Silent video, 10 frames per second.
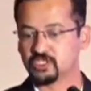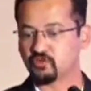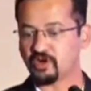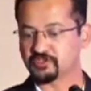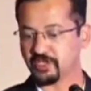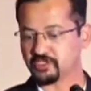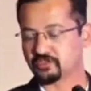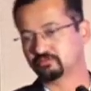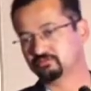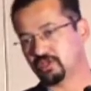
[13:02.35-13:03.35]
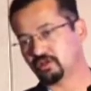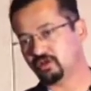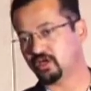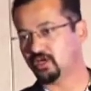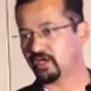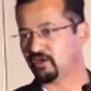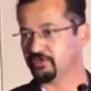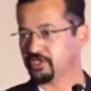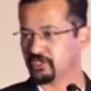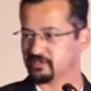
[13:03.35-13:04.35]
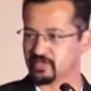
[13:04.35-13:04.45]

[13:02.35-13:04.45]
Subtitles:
So what's next? Avinash has